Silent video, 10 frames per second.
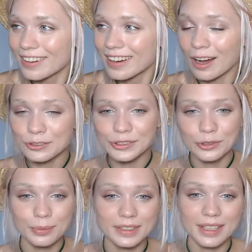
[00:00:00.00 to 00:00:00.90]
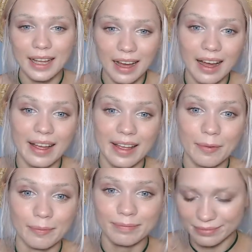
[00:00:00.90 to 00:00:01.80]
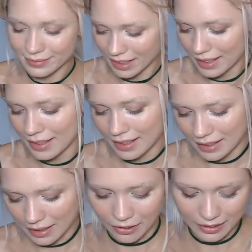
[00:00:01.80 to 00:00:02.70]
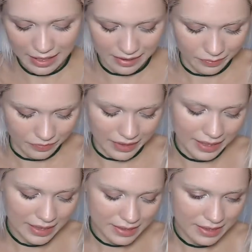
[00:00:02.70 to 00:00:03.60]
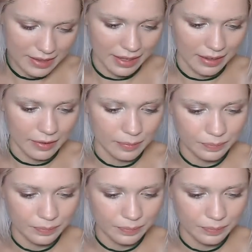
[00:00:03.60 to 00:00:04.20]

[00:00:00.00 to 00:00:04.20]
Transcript: How stupid I am. Okay, the next thing.